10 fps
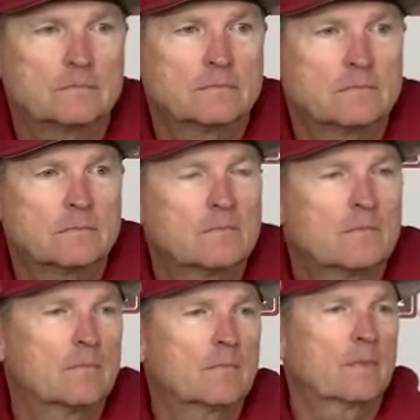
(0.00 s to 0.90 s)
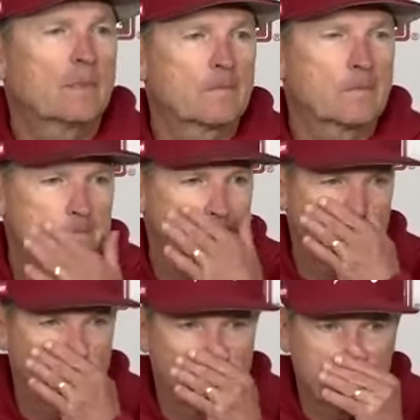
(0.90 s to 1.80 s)
What did you think of the way
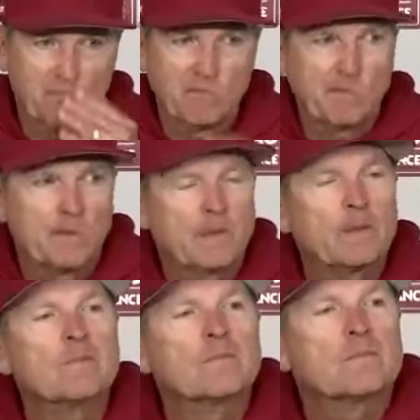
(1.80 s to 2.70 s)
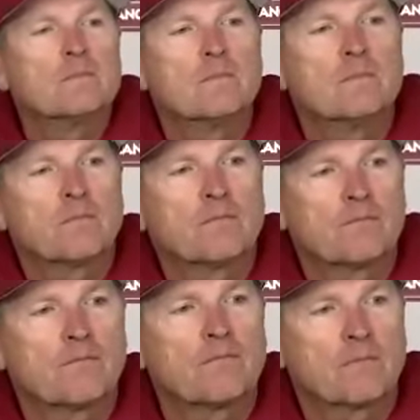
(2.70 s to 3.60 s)
Tygart closed the game That's a
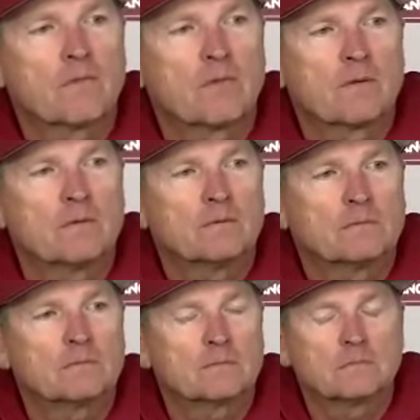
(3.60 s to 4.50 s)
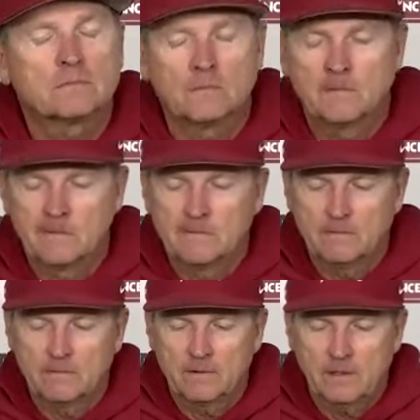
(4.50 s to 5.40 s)
big spot for a freshman.
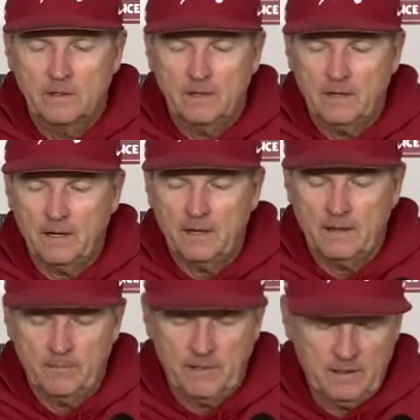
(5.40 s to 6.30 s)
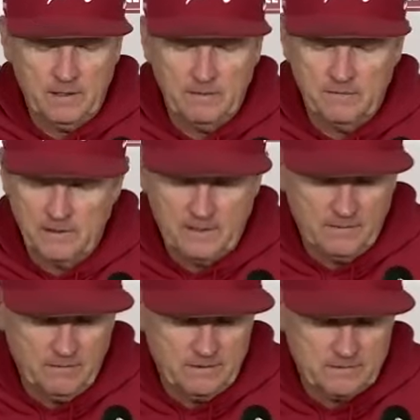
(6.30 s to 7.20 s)
Yeah, I mean, he's
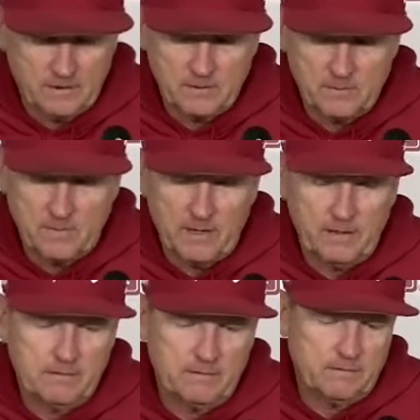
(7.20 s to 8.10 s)
uh, we just talked about it.